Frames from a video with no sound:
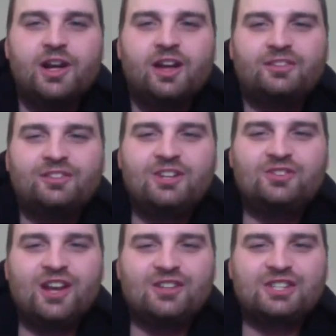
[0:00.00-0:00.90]

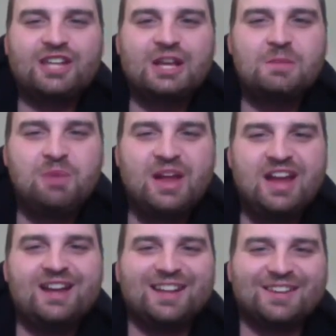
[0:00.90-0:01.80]
DJ Skinny
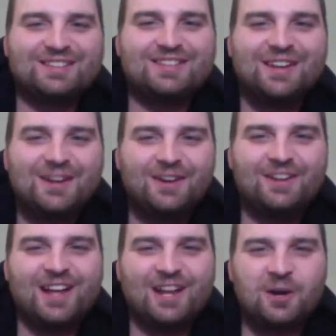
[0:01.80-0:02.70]
Penis, who are
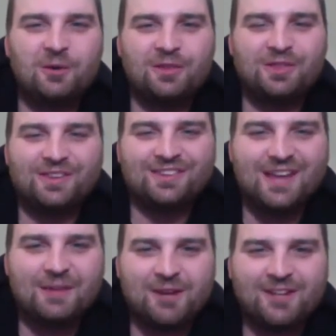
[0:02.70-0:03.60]
you gonna go with in this
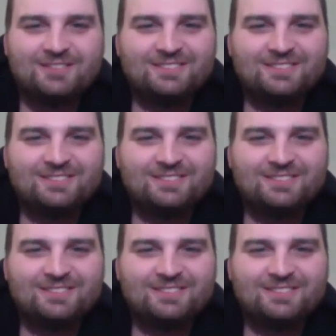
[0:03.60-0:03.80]
game, man?